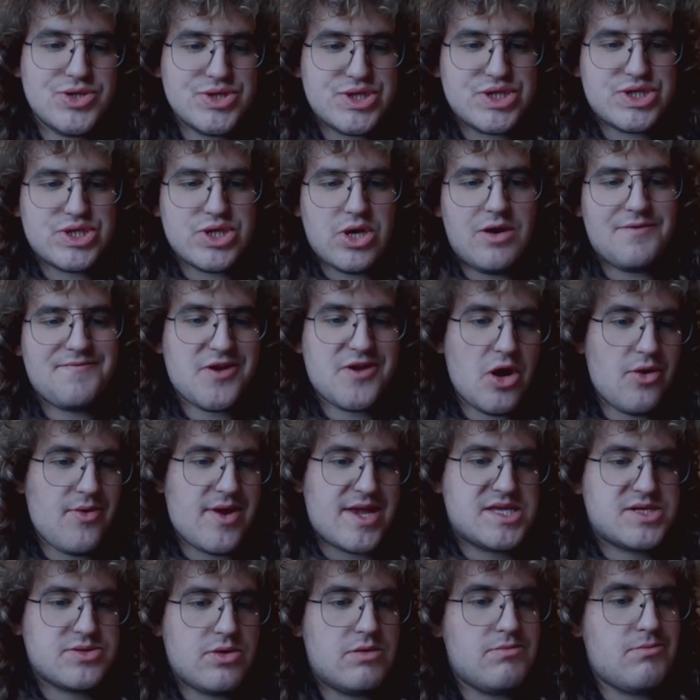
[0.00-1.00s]
to sort of go
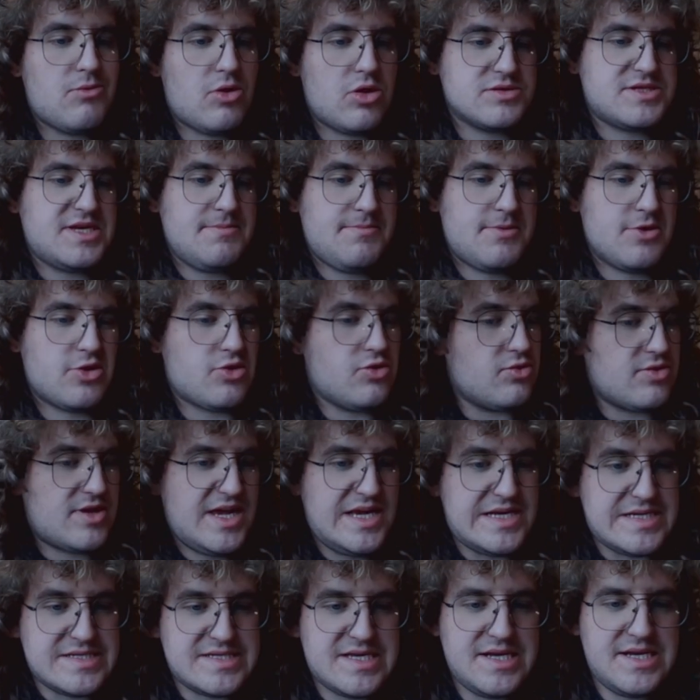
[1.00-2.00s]
into a more typical
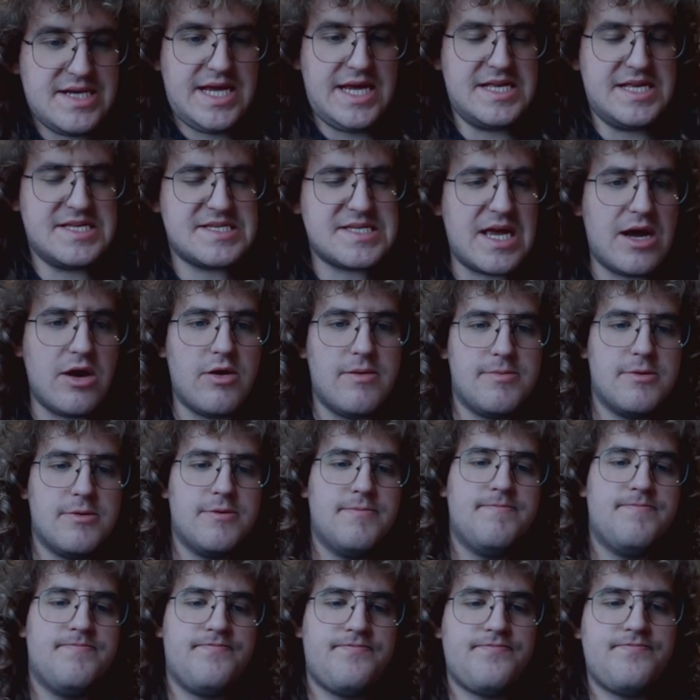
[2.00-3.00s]
King's Indian setup
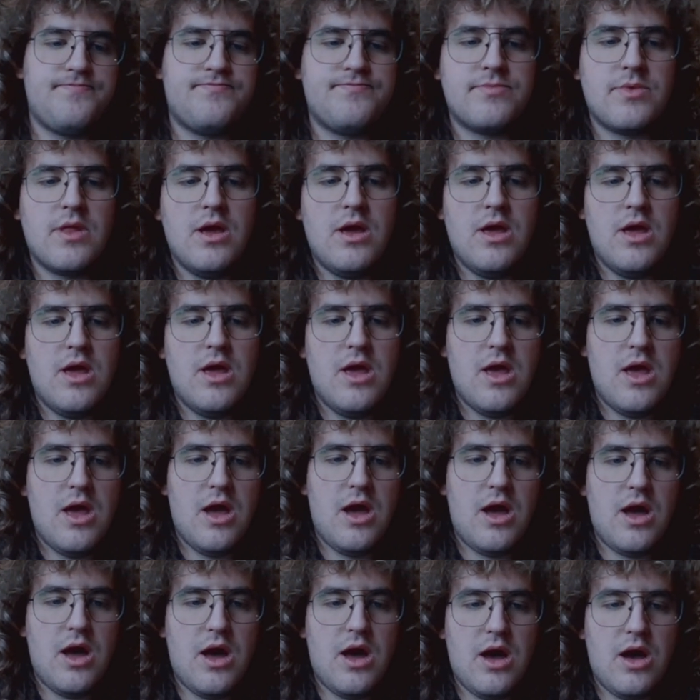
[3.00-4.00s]

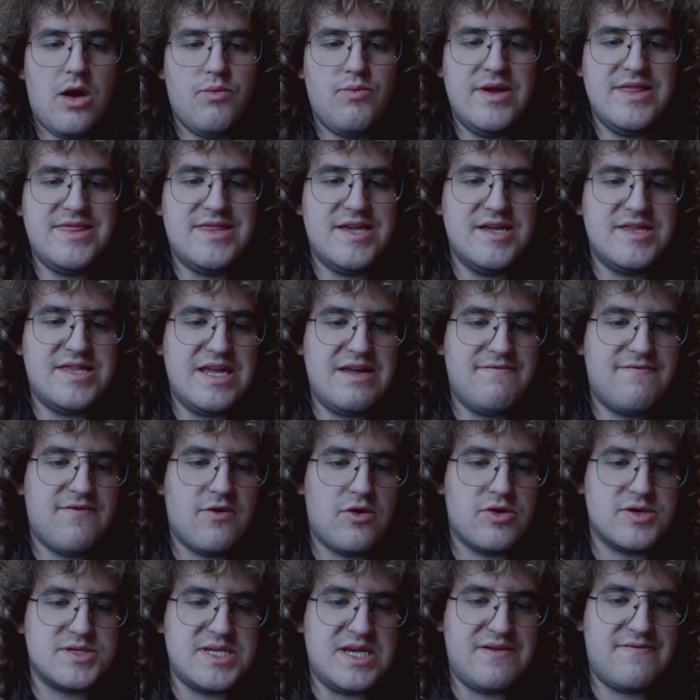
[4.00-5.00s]
with the d4,
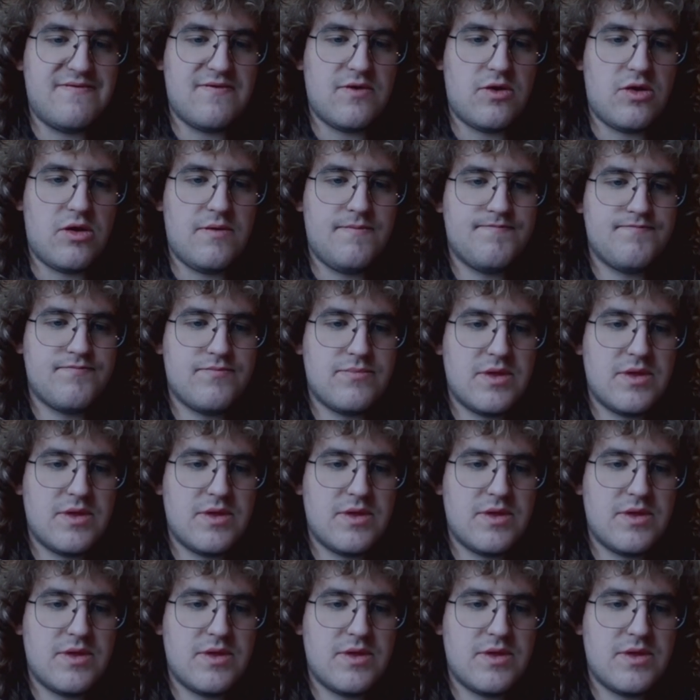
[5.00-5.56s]
c4.